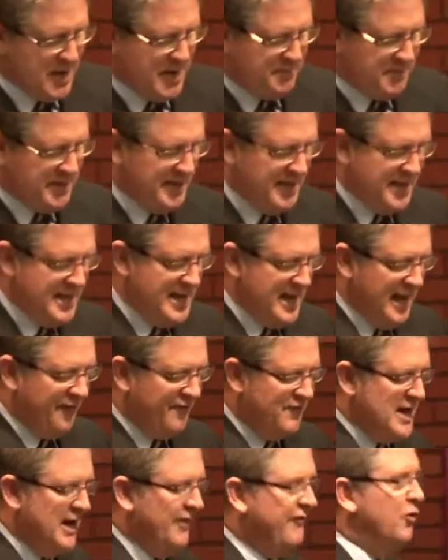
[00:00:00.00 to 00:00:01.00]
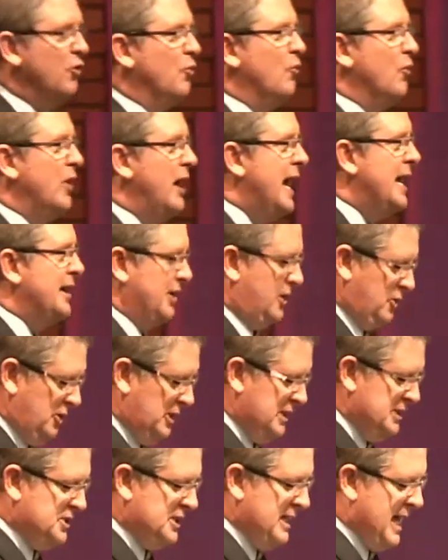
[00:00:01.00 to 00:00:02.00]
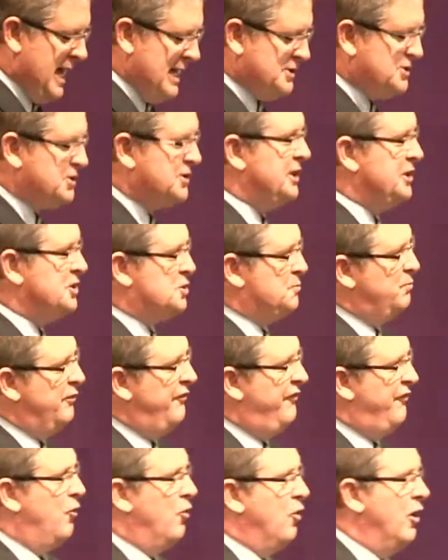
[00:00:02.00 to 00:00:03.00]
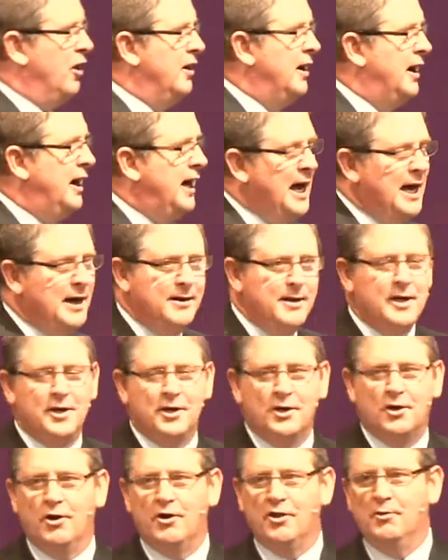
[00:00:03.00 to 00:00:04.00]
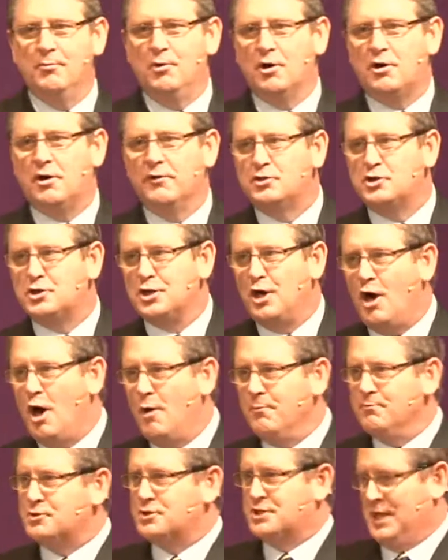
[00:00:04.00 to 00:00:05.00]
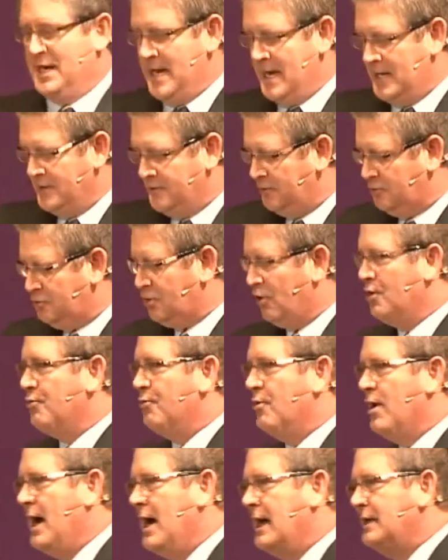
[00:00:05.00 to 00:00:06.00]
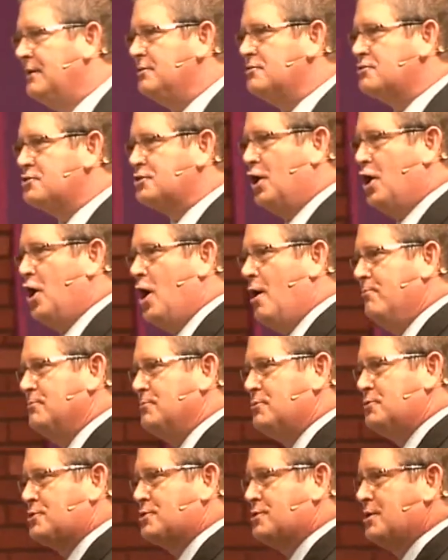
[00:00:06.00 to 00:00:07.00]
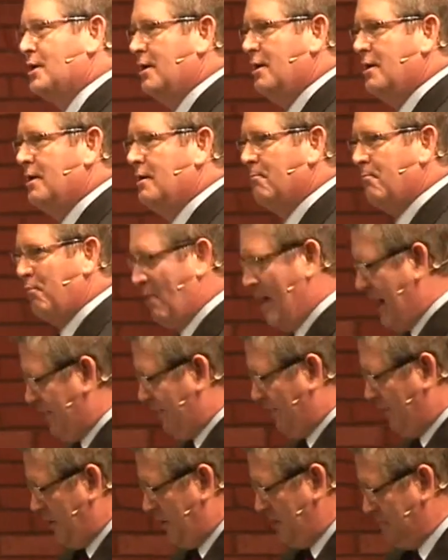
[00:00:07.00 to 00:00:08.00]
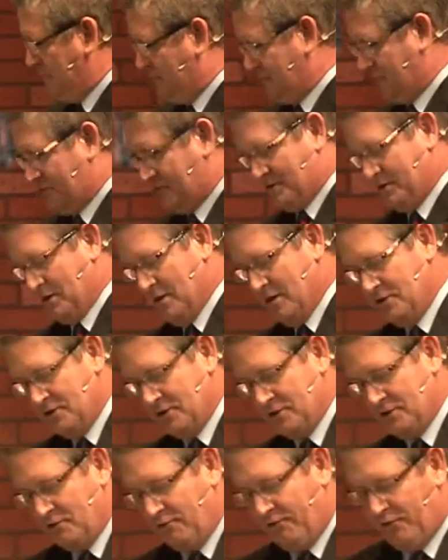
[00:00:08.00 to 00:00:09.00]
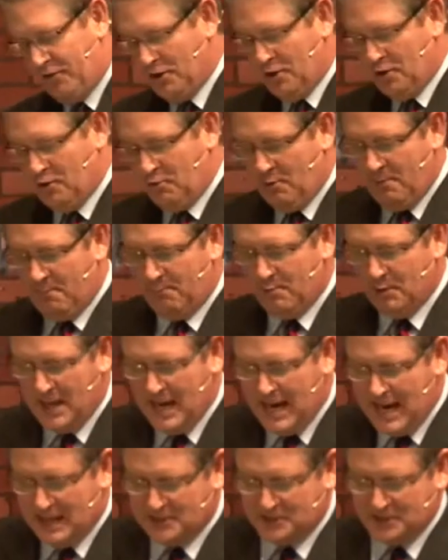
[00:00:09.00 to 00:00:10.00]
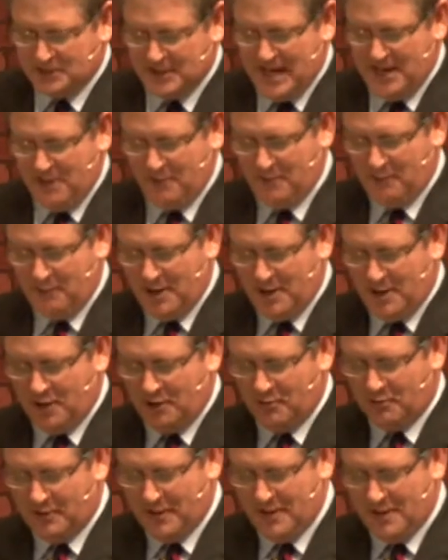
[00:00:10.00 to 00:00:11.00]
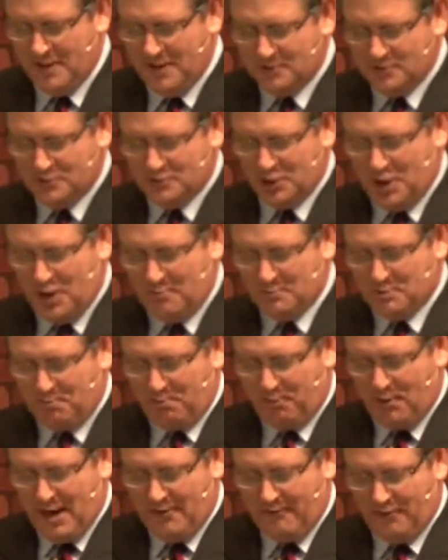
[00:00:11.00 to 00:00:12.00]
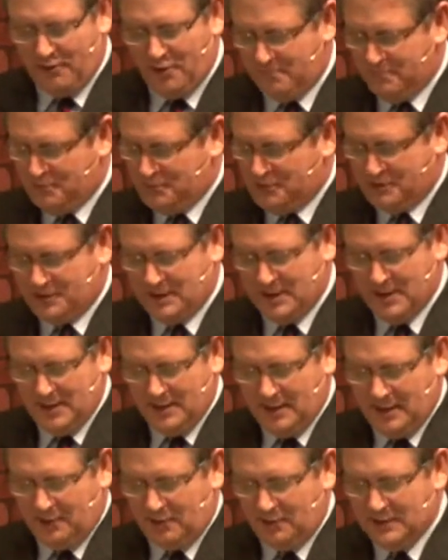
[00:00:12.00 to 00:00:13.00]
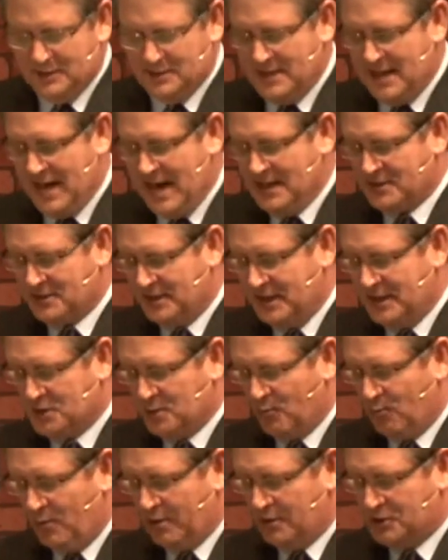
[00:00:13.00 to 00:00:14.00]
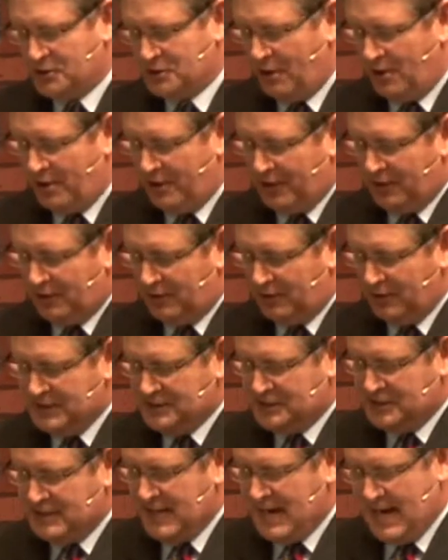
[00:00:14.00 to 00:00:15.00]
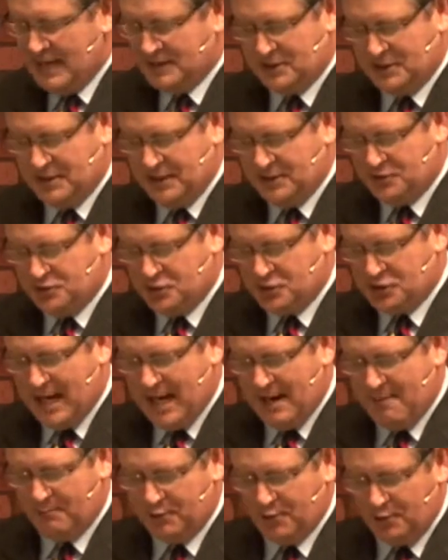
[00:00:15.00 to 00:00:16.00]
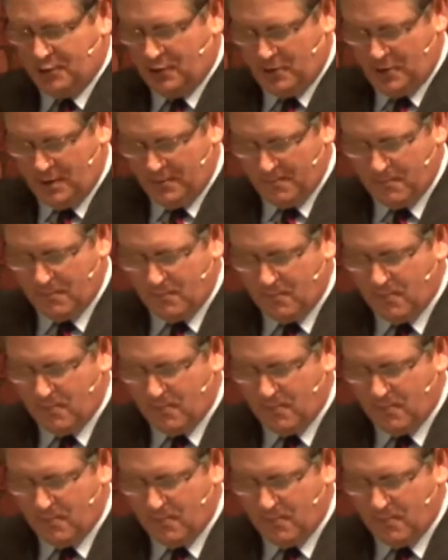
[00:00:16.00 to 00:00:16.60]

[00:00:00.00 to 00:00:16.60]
You maybe have never read Ecclesiastes before. Go to the book of Psalms and turn right. Psalms, Proverbs, just a few blocks down the road. Psalms, Proverbs, Ecclesiastes. And we're going to start in Ecclesiastes chapter